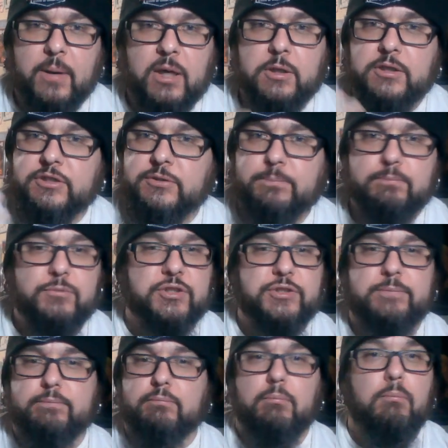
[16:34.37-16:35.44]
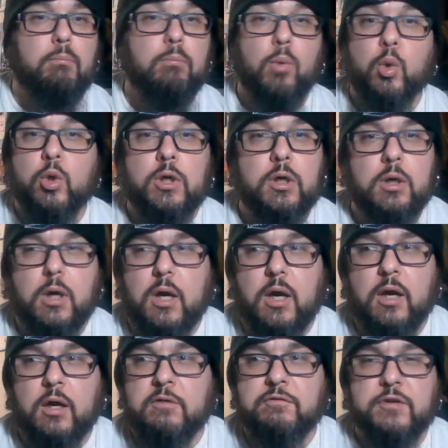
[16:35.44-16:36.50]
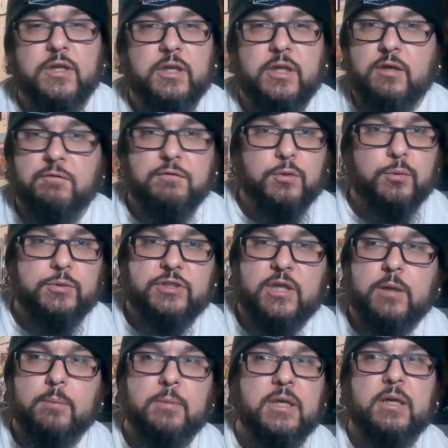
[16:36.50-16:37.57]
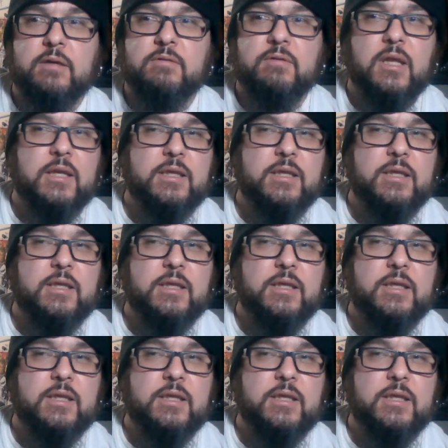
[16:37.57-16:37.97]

Punk is just more of an influence on me.